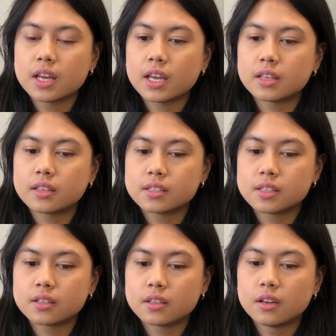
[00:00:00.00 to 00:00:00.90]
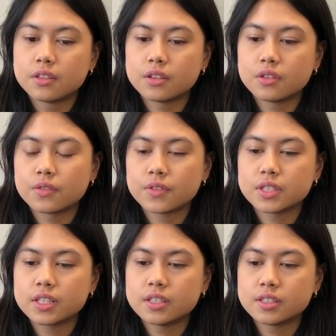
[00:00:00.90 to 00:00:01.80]
it doesn't the
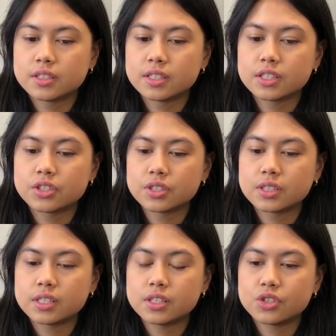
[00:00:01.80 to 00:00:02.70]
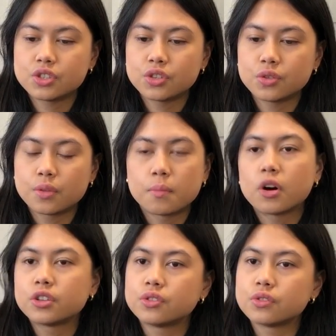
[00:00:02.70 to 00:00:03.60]
university doesn't just teach you the
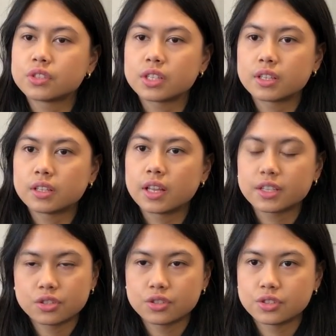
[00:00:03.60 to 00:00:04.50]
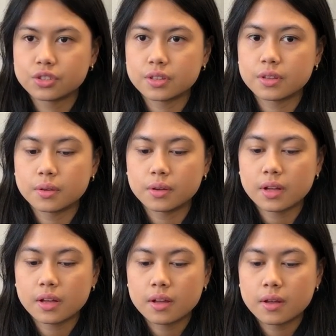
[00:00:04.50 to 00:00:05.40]
modules and the lectures,
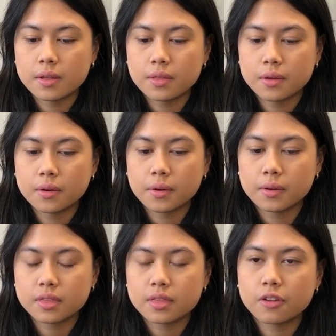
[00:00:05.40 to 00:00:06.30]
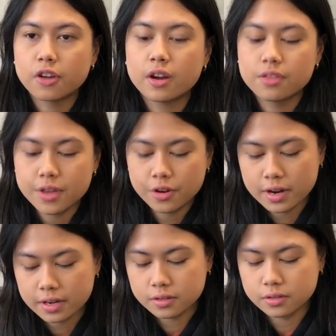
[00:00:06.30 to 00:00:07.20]
the
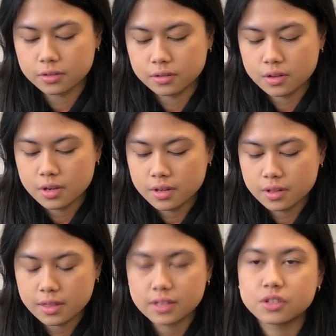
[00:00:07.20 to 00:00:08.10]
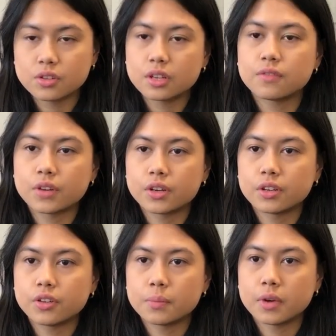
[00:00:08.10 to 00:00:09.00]
theoretical things you need for your
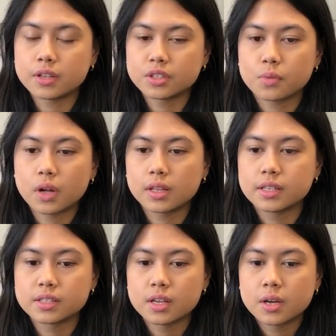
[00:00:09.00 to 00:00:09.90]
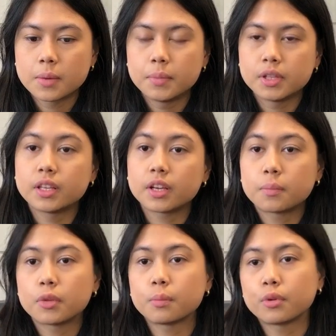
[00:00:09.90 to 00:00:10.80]
degree, but as well as building
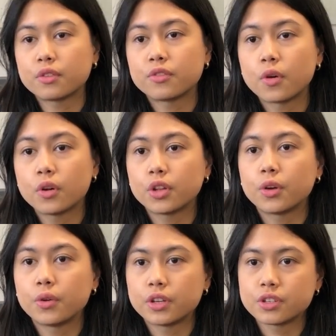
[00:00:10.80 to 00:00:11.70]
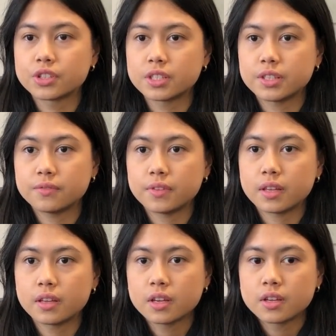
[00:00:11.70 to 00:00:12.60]
up your portfolio and your
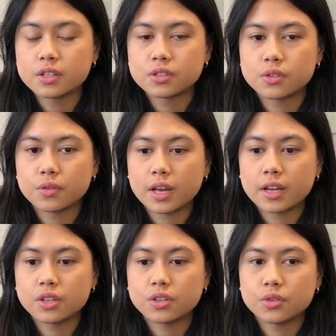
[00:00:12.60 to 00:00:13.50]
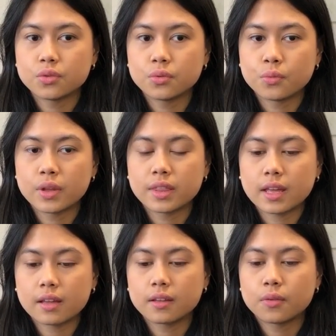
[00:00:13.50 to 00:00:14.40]
CV so that you
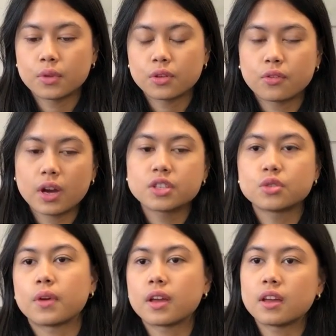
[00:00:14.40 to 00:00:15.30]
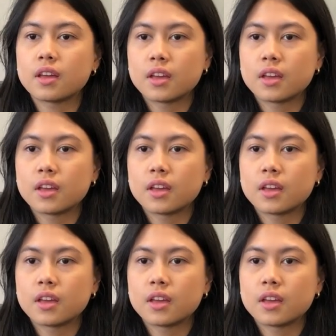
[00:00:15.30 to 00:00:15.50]
when you graduate,